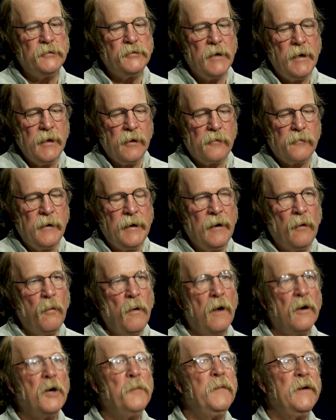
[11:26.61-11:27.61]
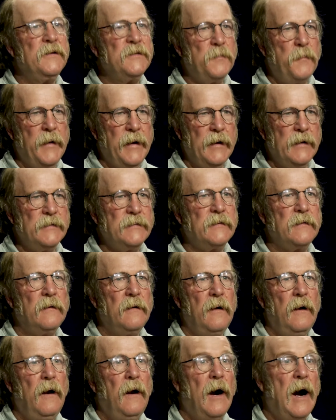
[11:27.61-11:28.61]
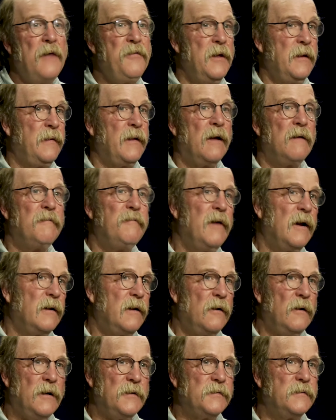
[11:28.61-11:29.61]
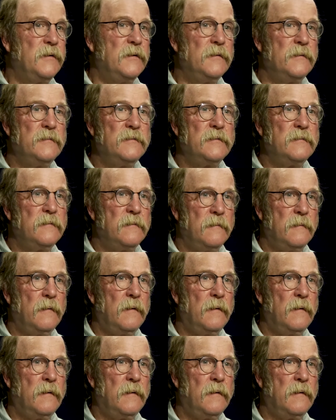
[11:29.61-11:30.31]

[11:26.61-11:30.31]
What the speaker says: trying to create a welcoming space. I think that affected all students.